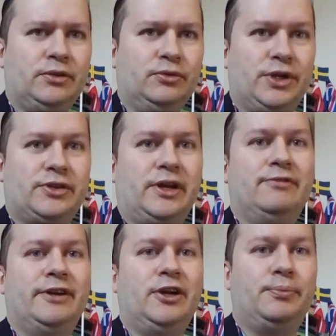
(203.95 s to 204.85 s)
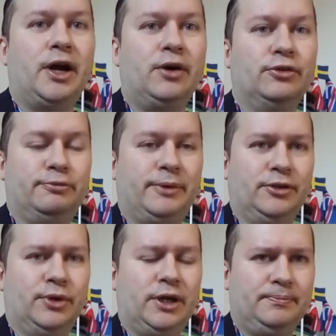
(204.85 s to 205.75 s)
which I am very proud of, by
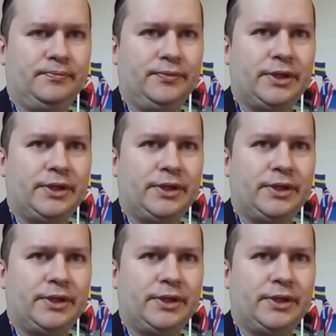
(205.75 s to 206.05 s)
the way.